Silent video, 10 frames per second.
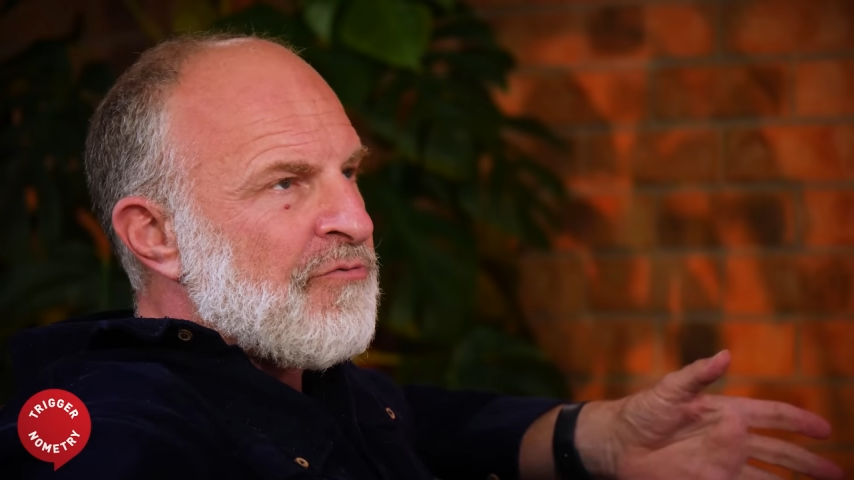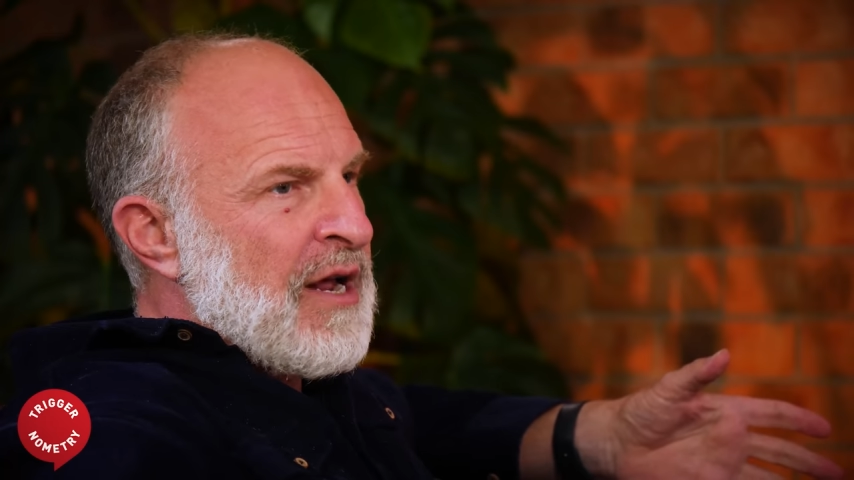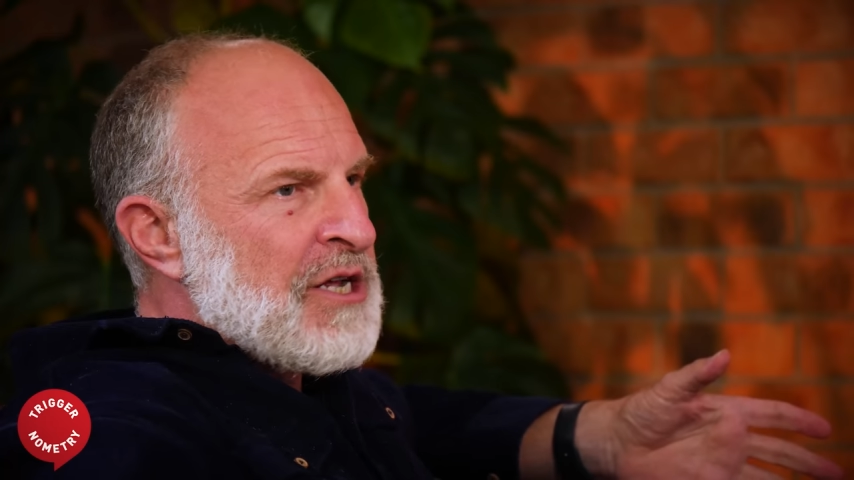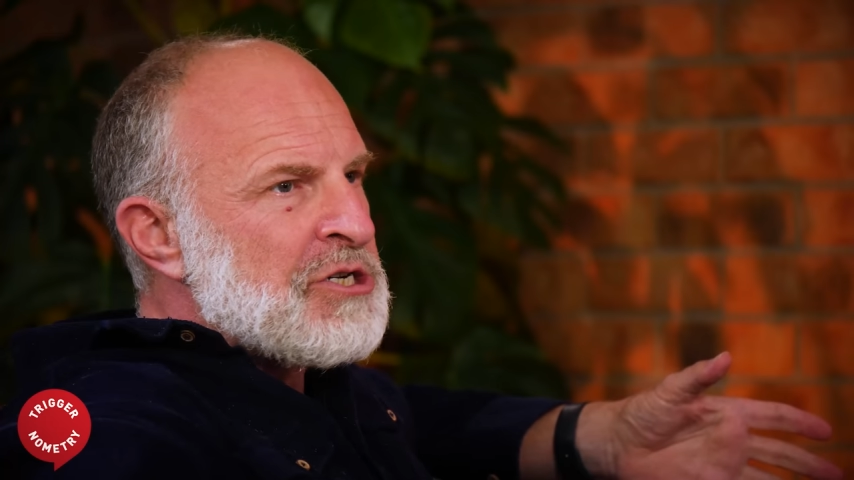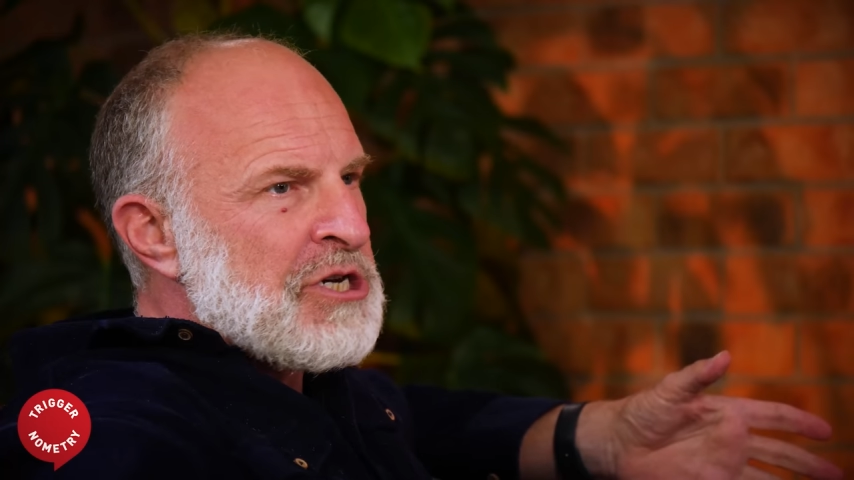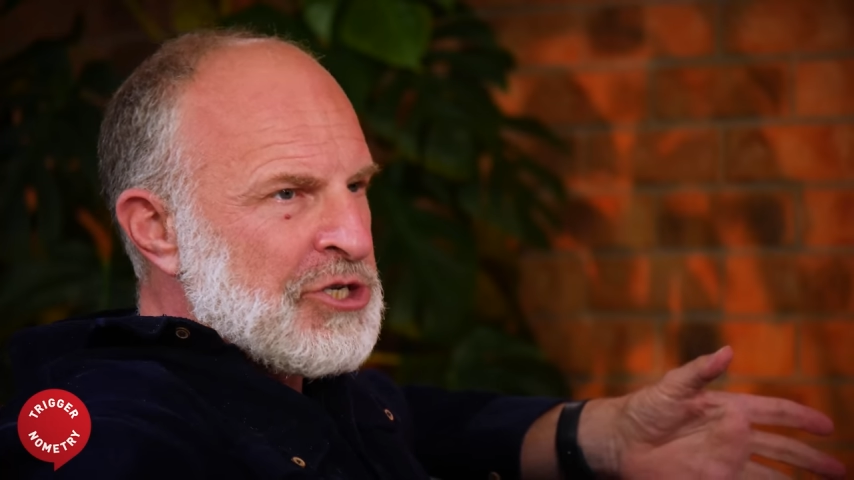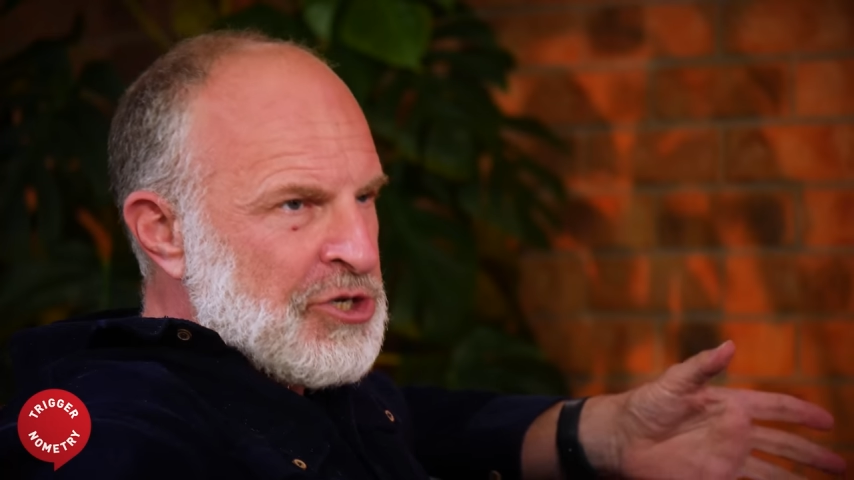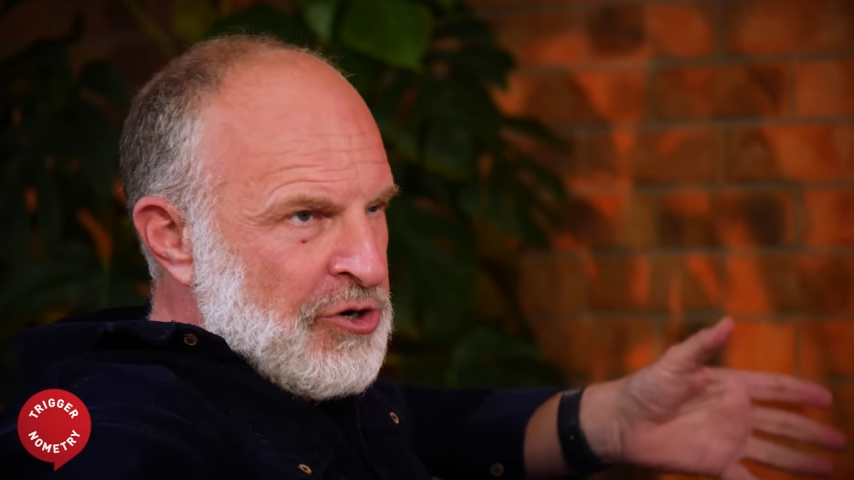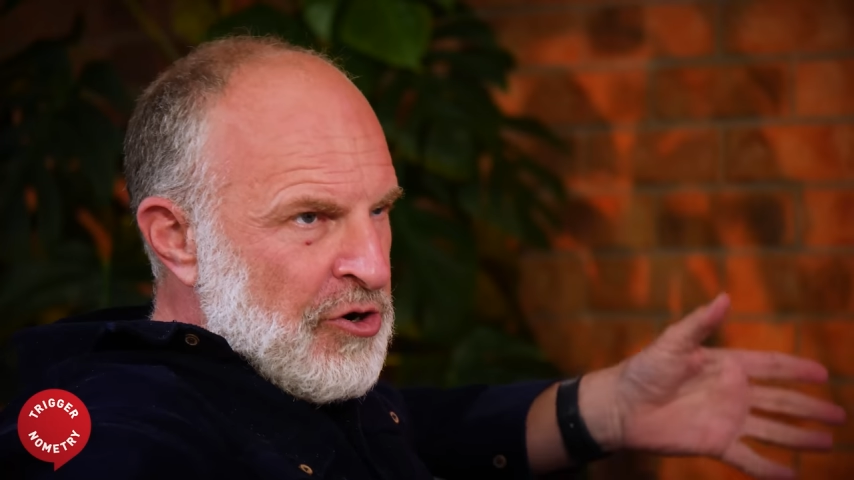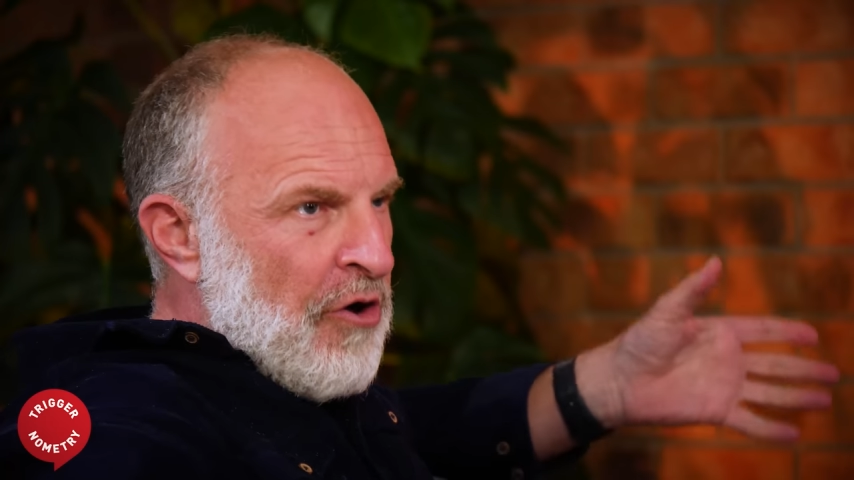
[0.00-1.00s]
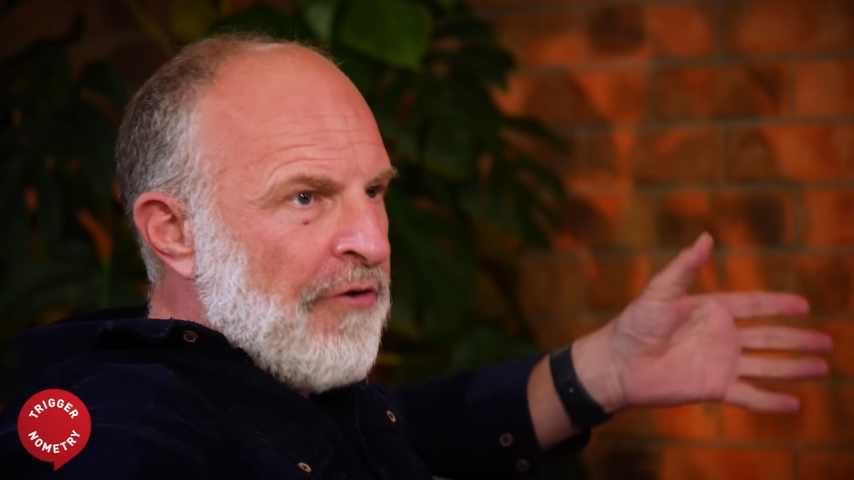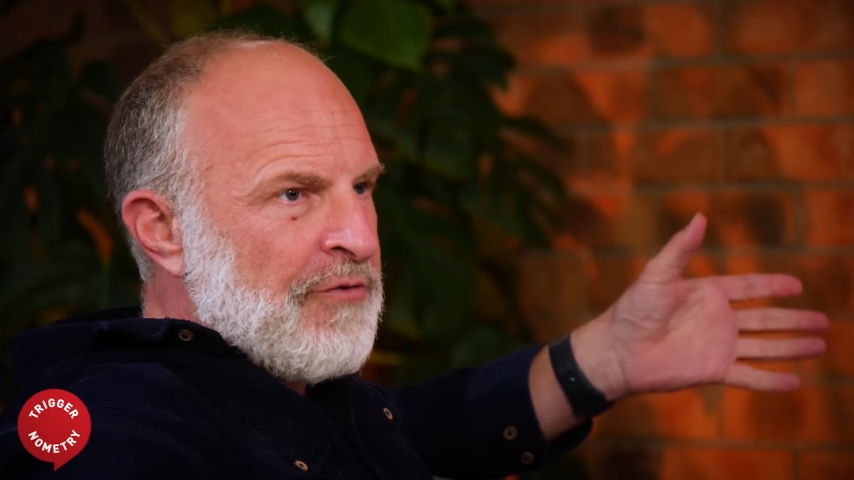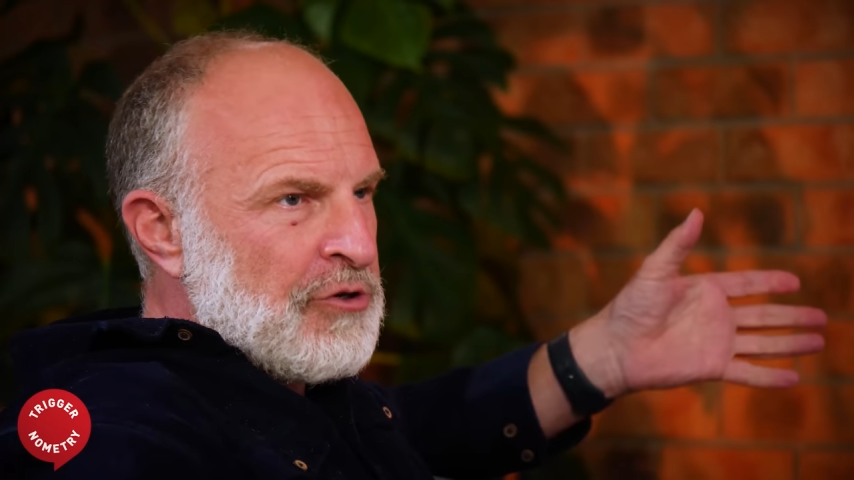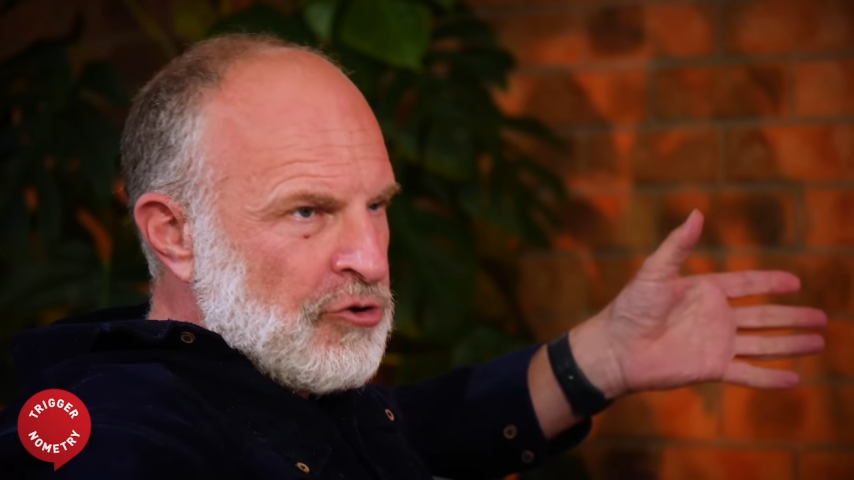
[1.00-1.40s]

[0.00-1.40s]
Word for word: recognition of the